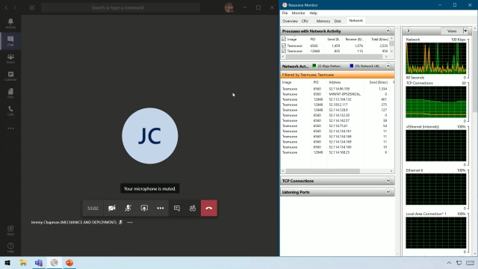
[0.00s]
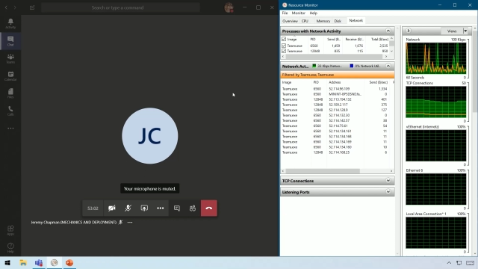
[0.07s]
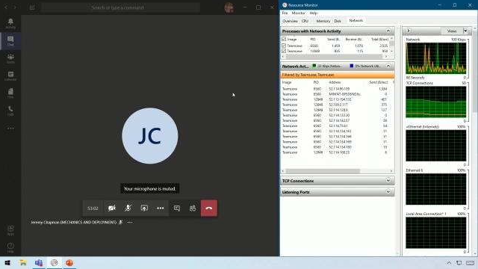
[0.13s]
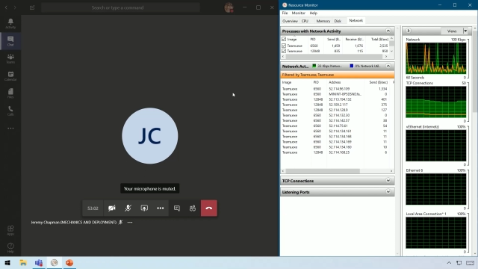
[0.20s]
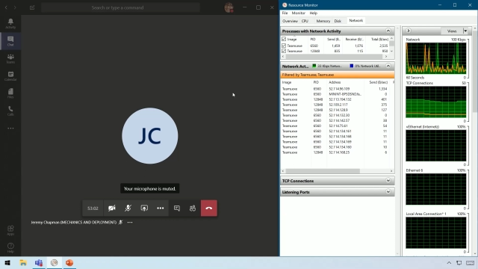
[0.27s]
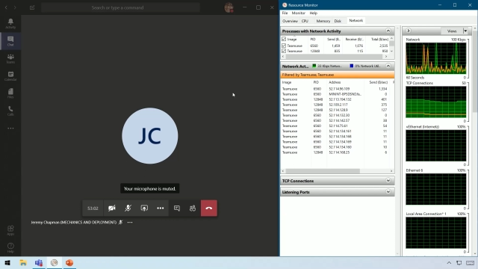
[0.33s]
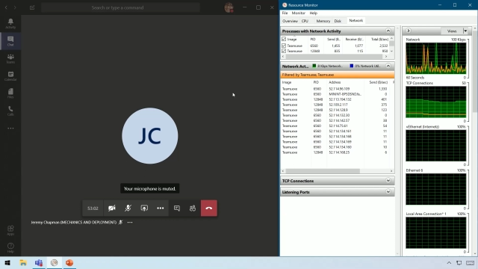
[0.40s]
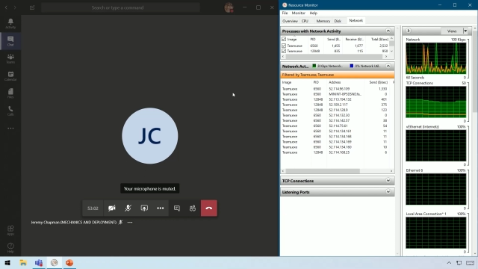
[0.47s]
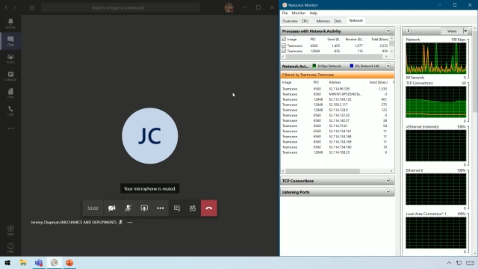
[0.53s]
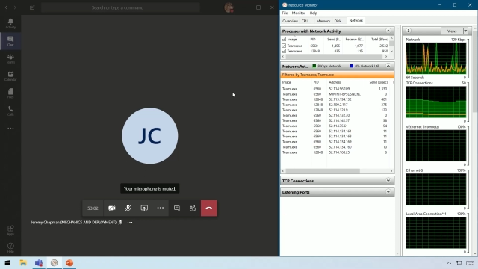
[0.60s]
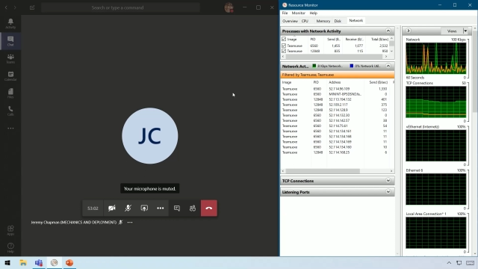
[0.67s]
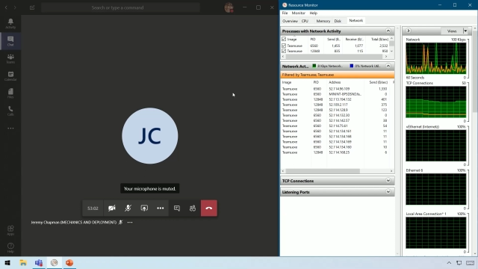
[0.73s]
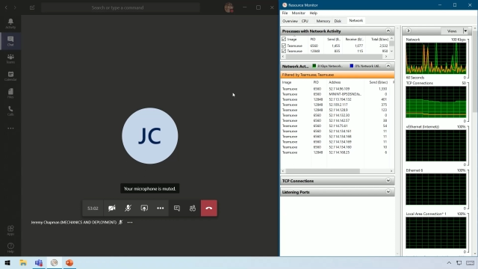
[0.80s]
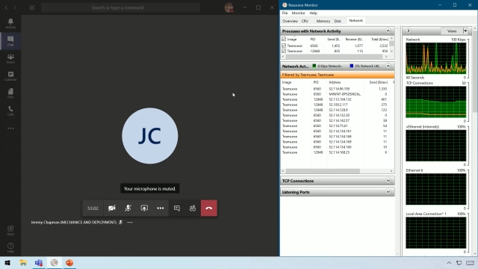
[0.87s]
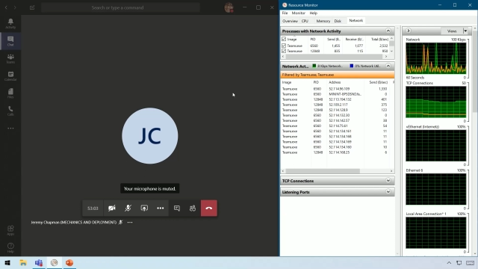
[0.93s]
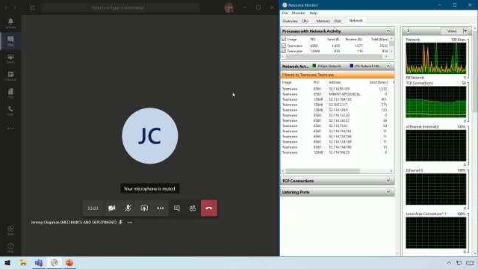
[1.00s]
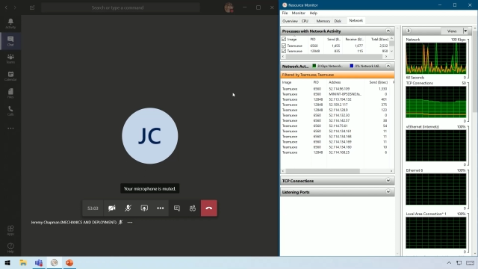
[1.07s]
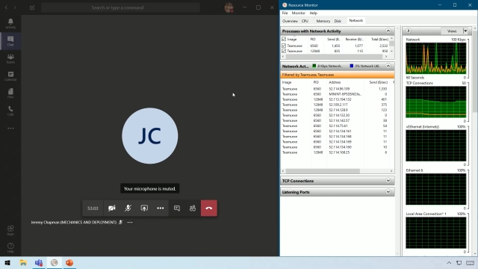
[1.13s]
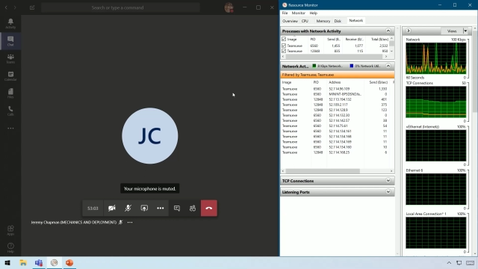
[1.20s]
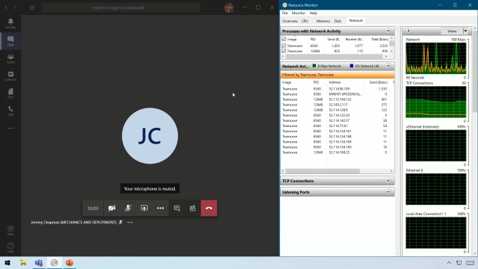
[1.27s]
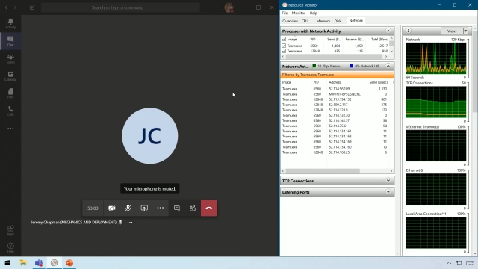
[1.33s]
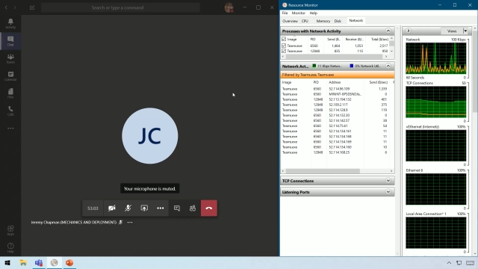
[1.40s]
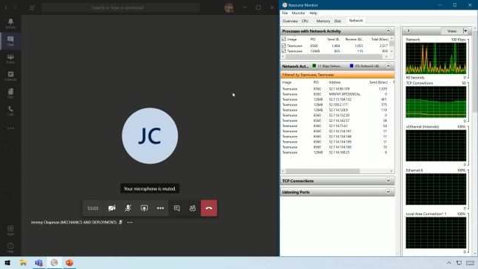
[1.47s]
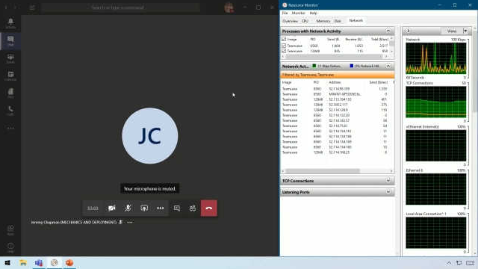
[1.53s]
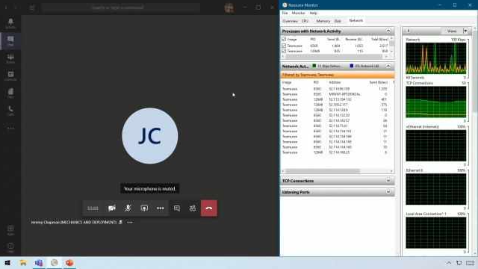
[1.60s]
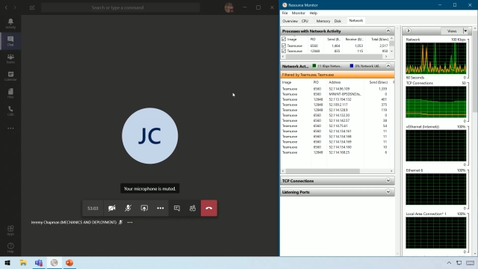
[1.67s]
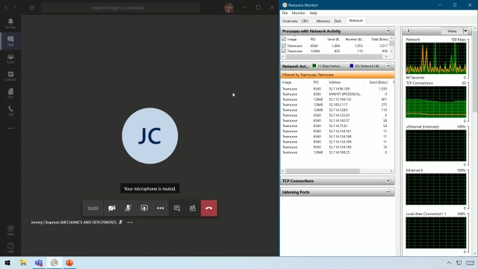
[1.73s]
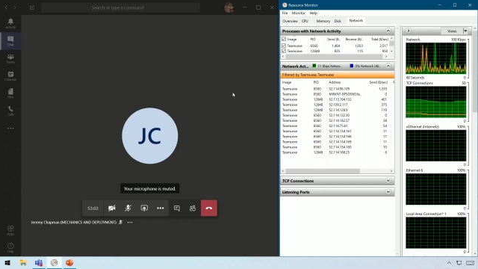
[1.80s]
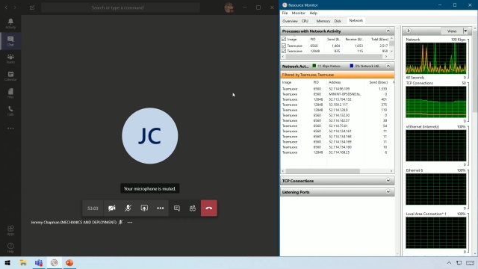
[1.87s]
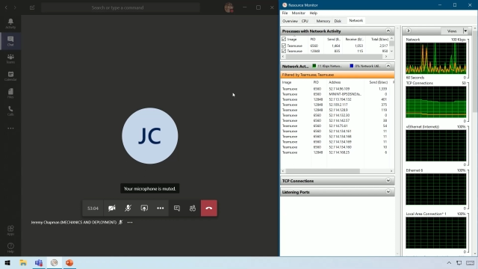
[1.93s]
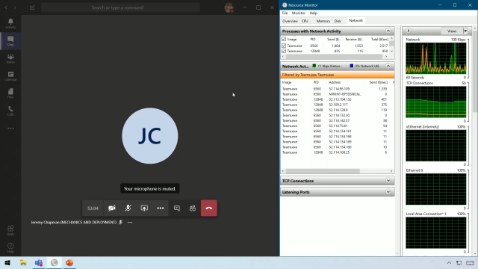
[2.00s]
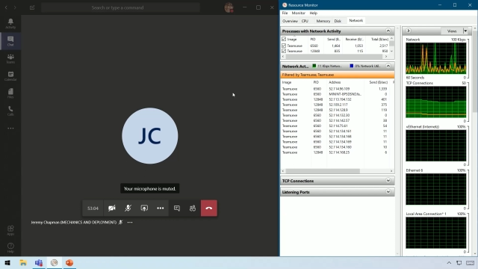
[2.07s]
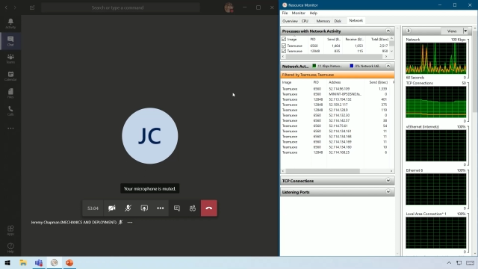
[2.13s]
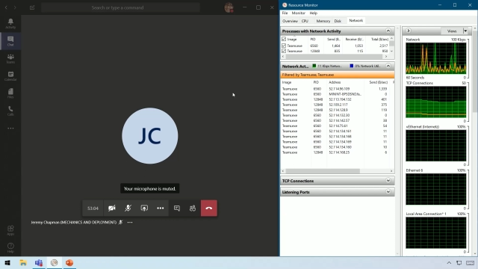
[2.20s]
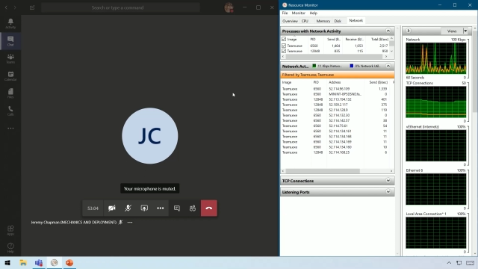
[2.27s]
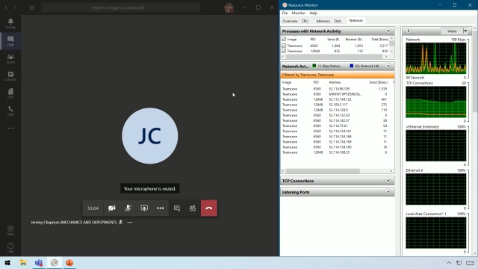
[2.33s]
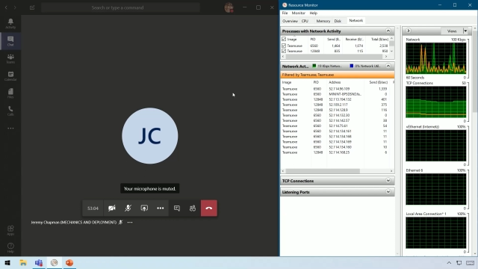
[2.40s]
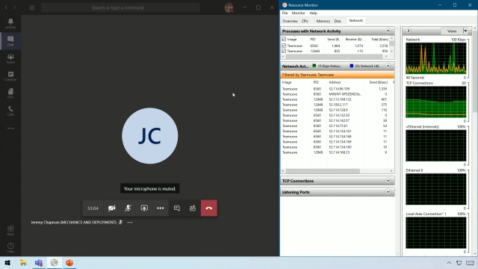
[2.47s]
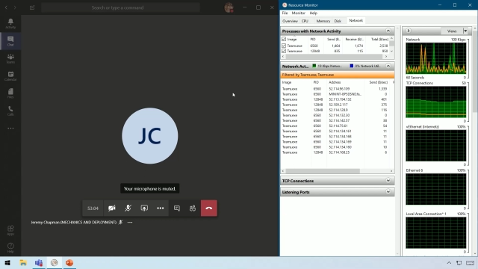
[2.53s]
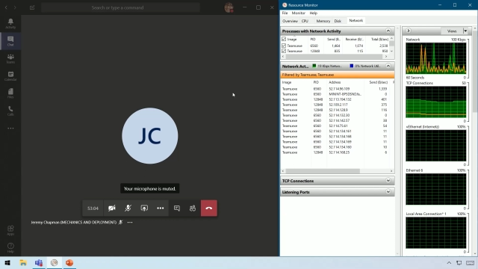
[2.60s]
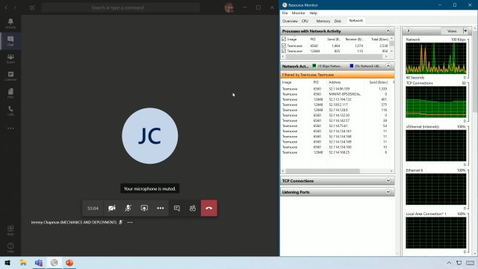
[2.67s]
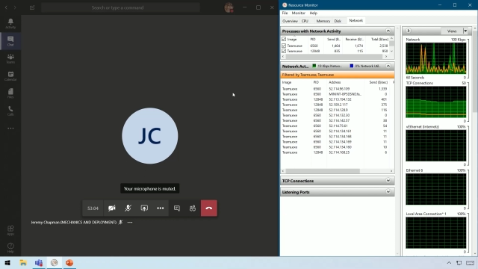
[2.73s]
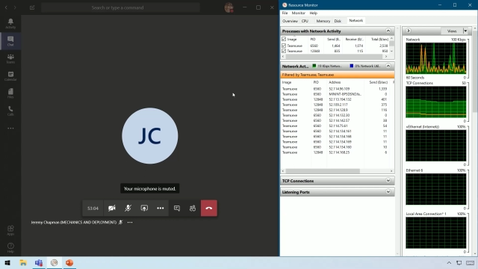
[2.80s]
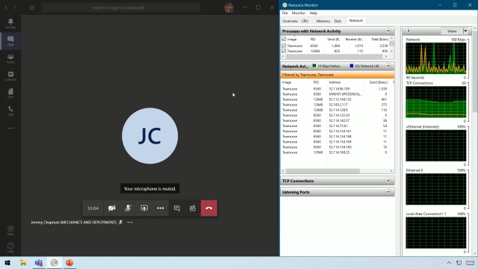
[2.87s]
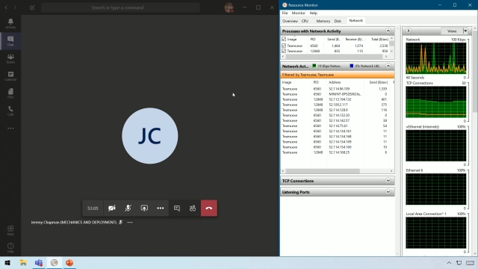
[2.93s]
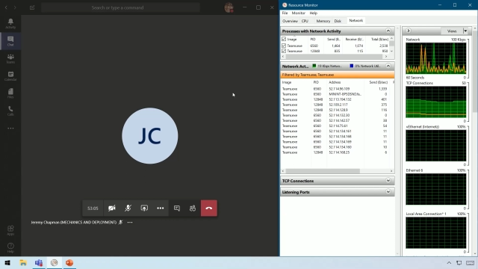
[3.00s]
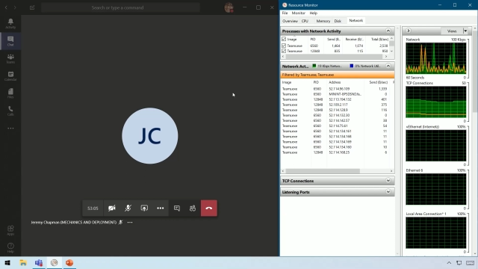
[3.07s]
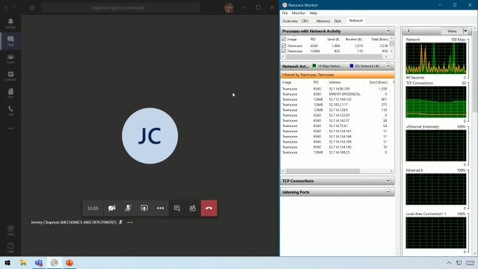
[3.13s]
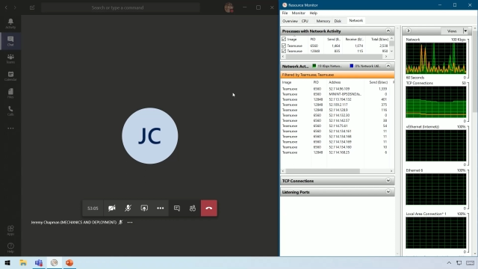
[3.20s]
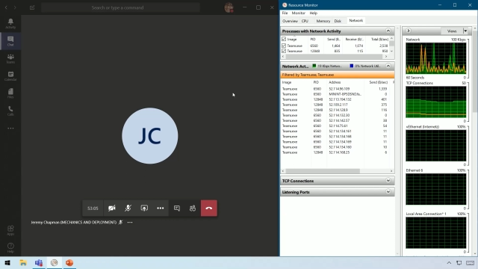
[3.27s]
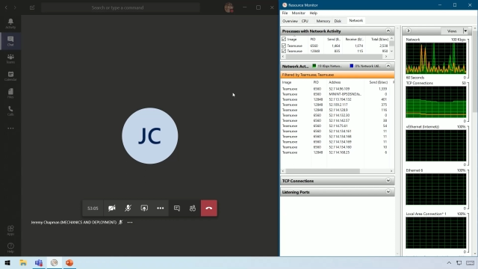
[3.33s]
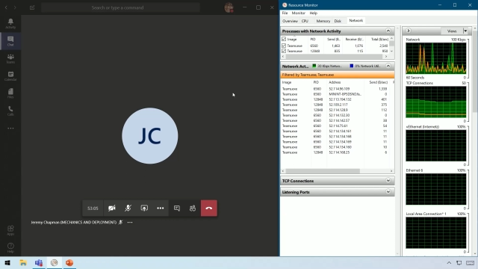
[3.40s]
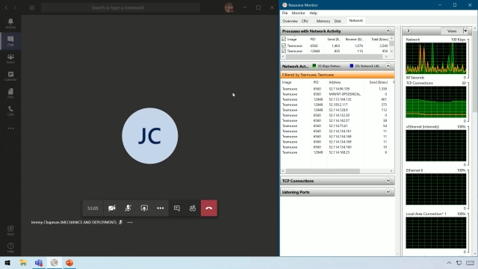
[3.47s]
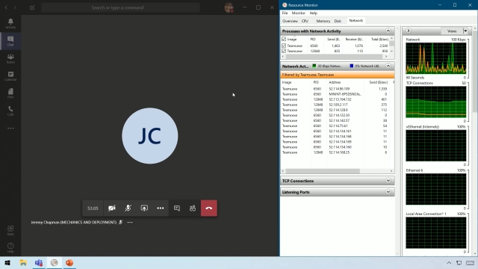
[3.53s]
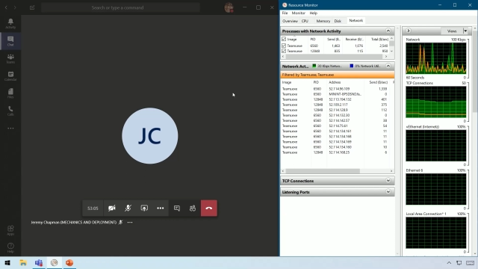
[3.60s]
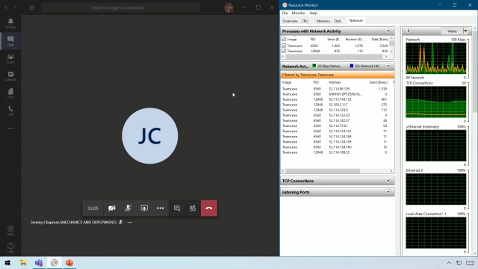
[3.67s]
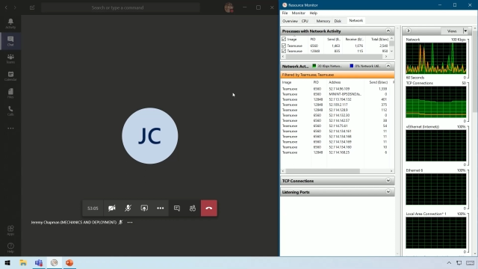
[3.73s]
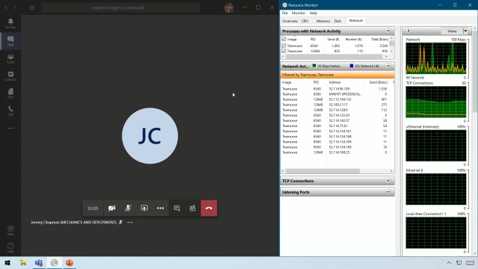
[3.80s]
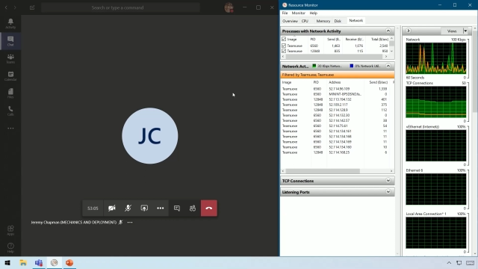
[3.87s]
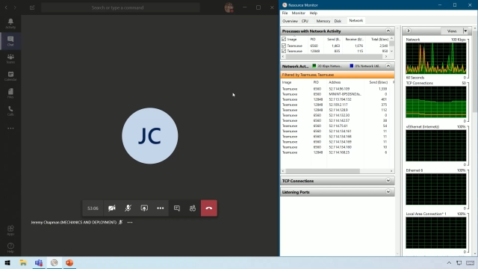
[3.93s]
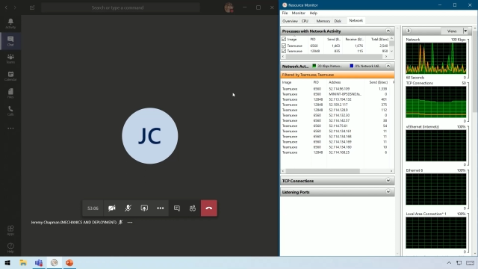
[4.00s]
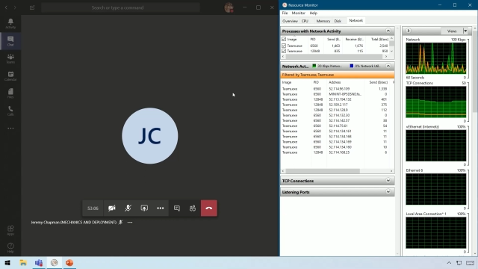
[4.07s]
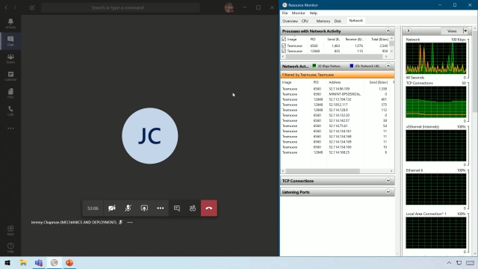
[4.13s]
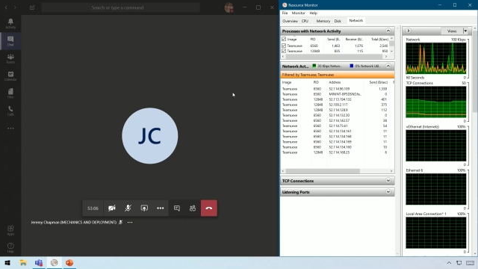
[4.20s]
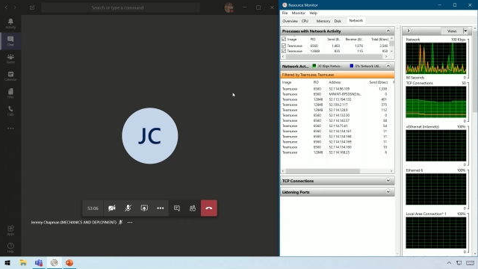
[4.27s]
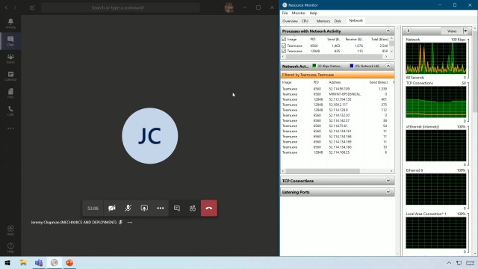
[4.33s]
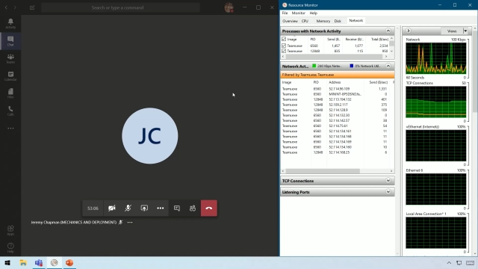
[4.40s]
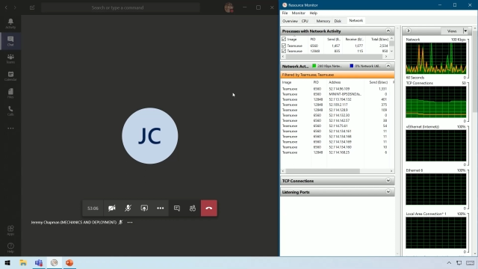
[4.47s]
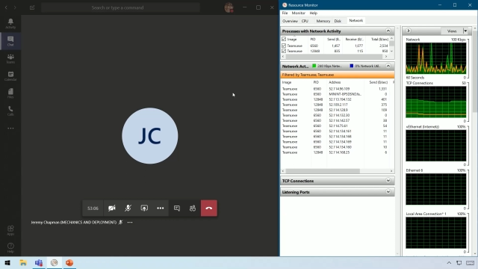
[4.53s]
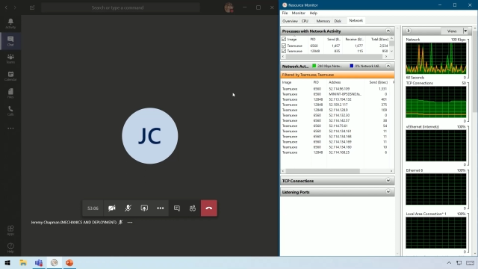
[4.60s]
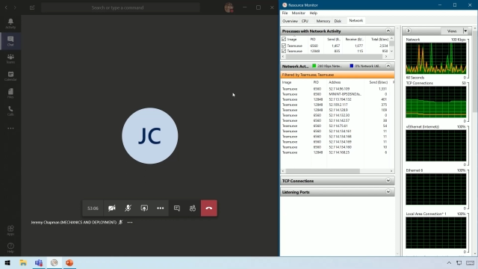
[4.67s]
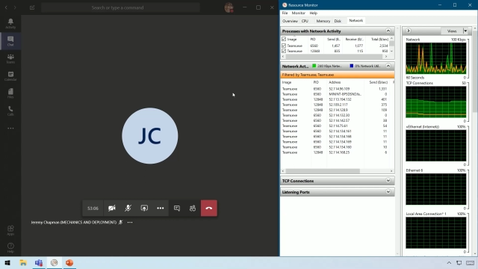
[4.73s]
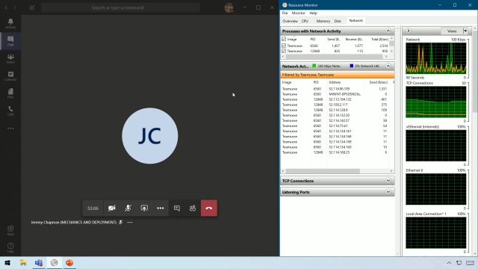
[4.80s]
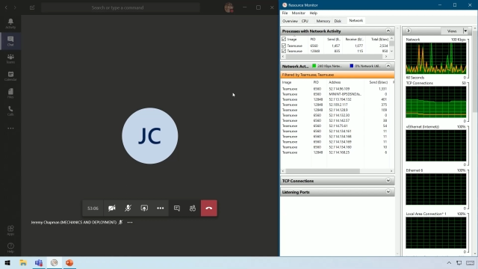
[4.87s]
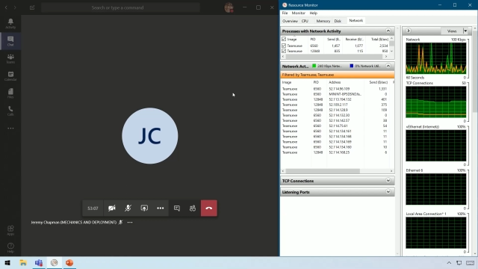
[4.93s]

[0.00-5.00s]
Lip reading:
(no speaker visible)